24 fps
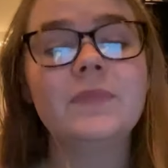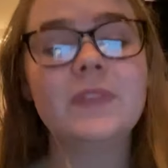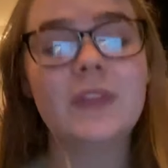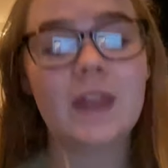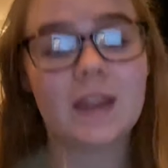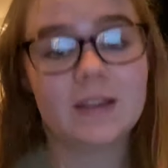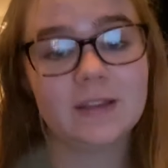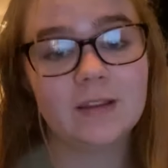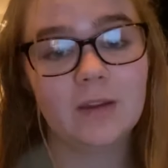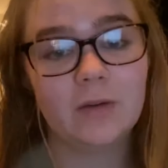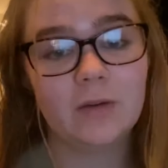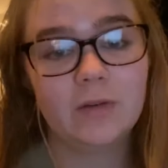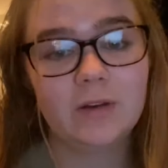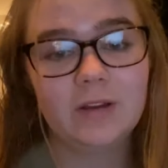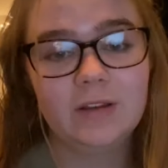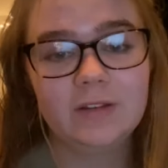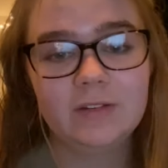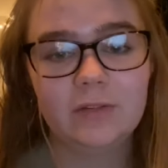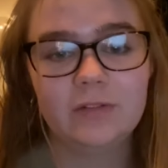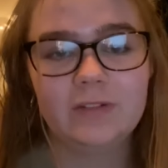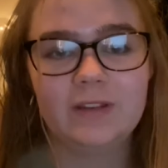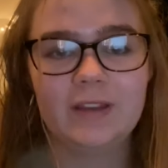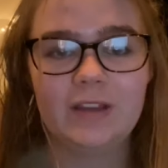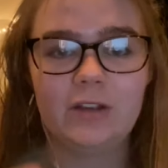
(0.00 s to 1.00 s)
That's how it is.
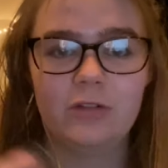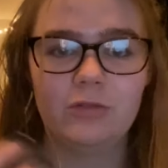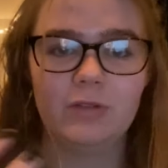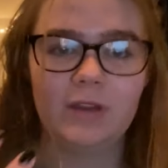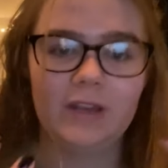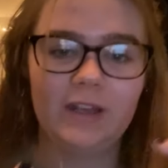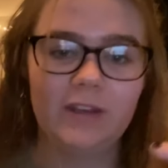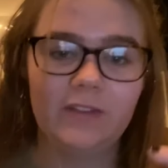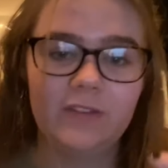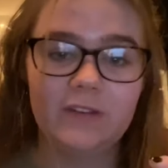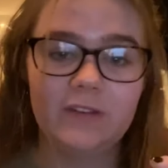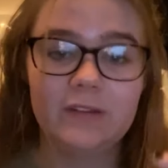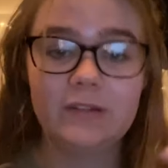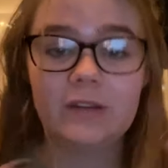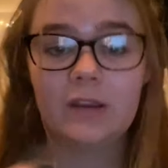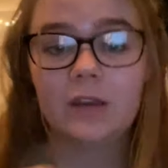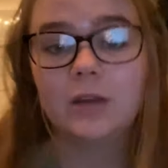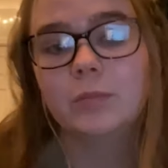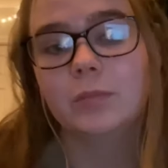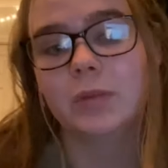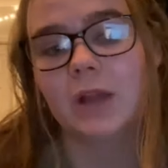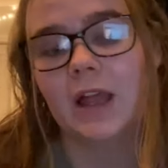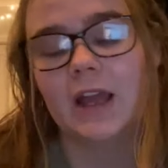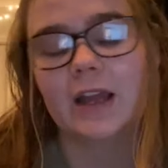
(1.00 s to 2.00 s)
So it's like green in the
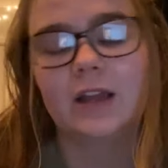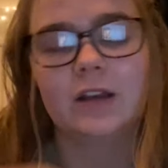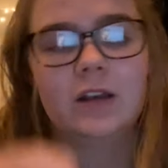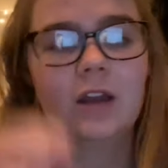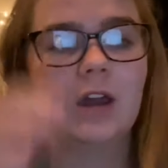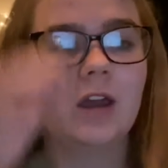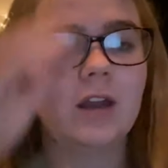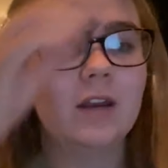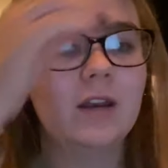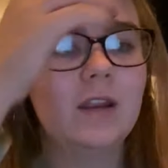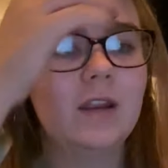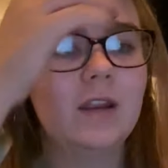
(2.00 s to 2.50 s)
sun, black not.